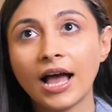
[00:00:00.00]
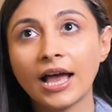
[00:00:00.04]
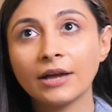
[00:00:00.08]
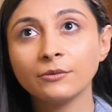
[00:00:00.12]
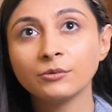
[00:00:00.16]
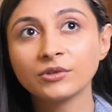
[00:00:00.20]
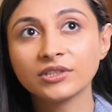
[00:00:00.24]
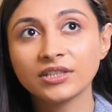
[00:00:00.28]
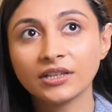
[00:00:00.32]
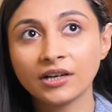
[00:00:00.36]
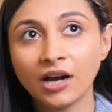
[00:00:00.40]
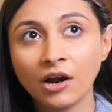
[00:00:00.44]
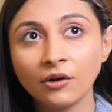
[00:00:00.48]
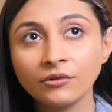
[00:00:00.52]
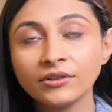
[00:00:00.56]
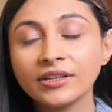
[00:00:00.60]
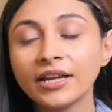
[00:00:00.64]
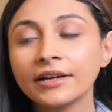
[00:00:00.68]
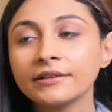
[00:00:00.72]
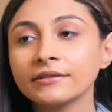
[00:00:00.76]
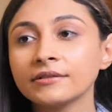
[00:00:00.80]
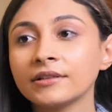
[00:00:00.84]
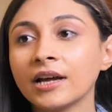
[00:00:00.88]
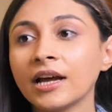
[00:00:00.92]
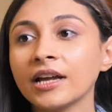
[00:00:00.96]
I was around
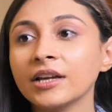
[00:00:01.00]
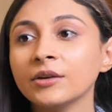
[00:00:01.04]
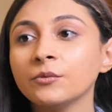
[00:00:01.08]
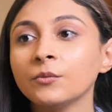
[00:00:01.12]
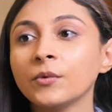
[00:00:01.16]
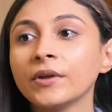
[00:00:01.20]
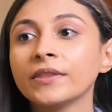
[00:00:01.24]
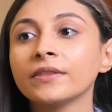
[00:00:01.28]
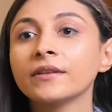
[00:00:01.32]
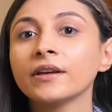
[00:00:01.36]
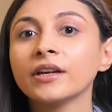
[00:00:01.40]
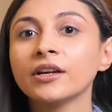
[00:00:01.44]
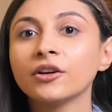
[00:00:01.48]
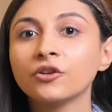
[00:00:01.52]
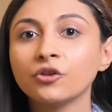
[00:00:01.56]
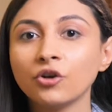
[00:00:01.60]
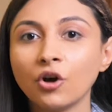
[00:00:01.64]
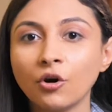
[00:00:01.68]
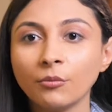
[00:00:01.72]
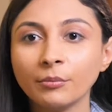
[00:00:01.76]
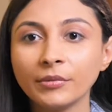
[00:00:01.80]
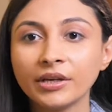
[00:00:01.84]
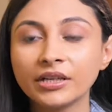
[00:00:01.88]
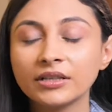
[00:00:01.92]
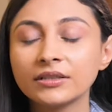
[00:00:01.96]
that time when the
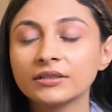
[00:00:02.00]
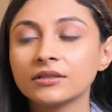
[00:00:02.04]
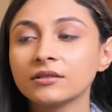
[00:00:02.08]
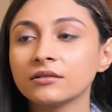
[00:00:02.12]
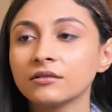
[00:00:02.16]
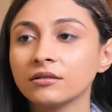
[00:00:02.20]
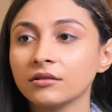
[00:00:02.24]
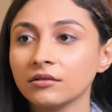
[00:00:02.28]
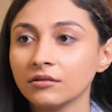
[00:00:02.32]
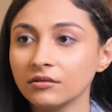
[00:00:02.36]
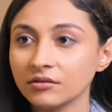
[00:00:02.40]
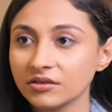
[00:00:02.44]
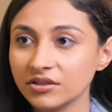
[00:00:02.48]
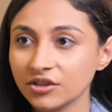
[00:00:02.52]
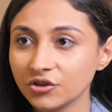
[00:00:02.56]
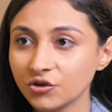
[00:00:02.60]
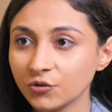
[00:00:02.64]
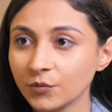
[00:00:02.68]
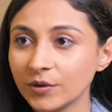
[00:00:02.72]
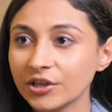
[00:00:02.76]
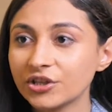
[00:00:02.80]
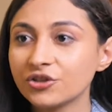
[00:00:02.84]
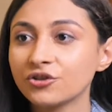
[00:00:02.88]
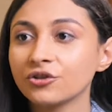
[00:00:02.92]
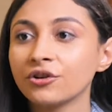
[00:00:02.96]
economic
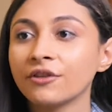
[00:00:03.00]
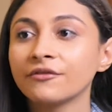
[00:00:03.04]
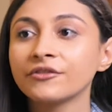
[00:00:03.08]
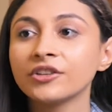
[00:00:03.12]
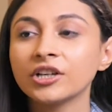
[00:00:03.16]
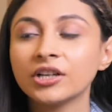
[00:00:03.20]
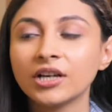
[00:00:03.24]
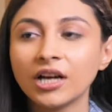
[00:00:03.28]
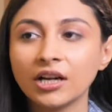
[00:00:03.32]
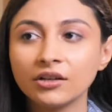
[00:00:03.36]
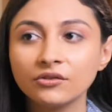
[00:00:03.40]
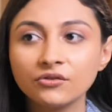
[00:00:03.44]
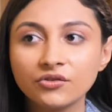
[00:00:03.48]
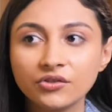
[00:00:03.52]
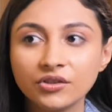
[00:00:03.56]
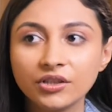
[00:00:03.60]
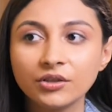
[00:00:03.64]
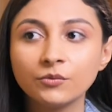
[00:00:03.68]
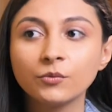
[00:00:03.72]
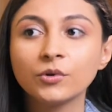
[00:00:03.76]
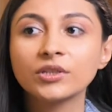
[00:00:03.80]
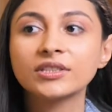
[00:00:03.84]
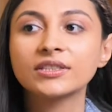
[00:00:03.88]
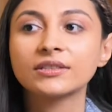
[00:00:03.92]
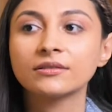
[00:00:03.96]
situation of the
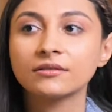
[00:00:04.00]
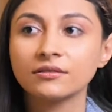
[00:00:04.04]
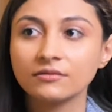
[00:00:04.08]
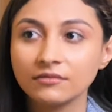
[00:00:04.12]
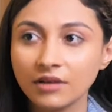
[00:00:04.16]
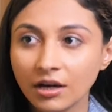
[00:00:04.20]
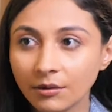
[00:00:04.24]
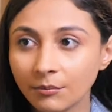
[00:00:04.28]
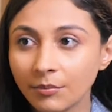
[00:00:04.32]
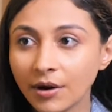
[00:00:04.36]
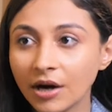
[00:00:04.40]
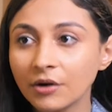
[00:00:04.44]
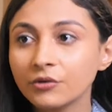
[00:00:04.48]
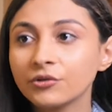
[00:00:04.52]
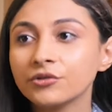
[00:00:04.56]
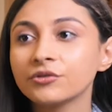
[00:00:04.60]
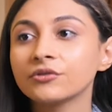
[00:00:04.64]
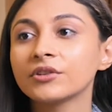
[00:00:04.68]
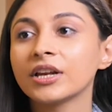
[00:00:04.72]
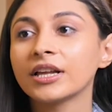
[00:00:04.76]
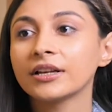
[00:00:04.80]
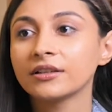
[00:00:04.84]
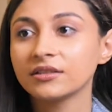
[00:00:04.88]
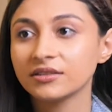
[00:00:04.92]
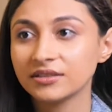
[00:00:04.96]
country was about
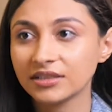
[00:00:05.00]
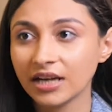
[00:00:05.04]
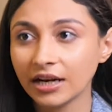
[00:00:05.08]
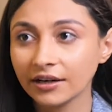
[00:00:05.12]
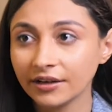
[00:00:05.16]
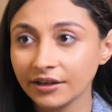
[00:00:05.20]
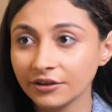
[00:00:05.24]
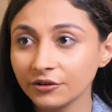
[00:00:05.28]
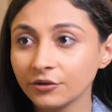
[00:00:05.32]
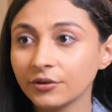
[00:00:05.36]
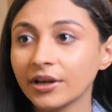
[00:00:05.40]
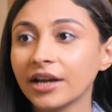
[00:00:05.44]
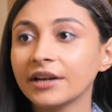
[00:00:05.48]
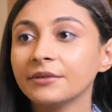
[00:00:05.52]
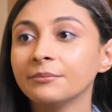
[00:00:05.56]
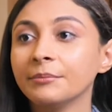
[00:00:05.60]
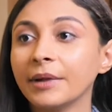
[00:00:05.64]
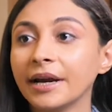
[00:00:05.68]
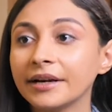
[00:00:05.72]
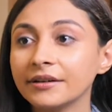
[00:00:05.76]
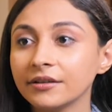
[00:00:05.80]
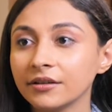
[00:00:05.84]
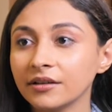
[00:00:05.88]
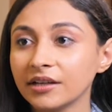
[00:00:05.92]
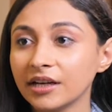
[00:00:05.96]
to like starting to get
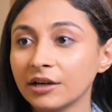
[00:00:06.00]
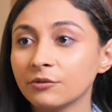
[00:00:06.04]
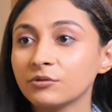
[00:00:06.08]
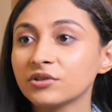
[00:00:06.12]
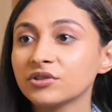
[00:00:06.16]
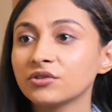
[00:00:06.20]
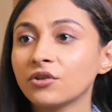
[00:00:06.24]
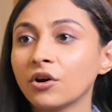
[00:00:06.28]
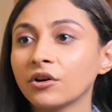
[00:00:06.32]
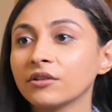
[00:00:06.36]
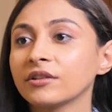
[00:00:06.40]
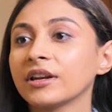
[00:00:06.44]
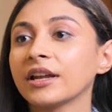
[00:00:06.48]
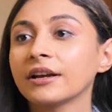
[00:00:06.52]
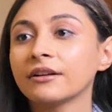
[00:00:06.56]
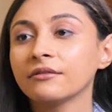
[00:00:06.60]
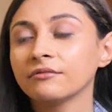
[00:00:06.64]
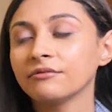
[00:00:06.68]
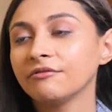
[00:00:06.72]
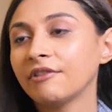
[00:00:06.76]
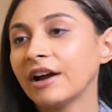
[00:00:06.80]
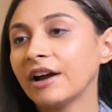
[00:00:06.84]
better, and I was not like